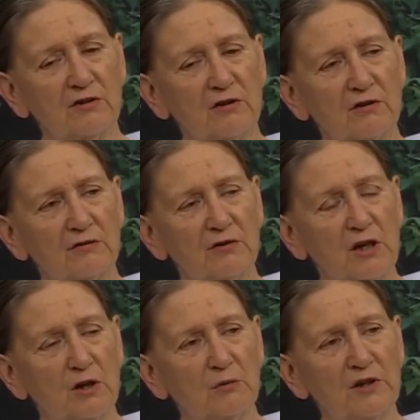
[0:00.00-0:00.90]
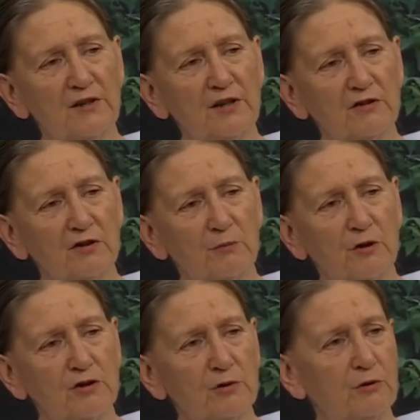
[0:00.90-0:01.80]
of where things are
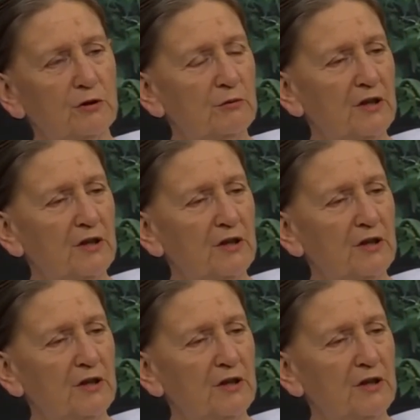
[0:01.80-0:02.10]
possible and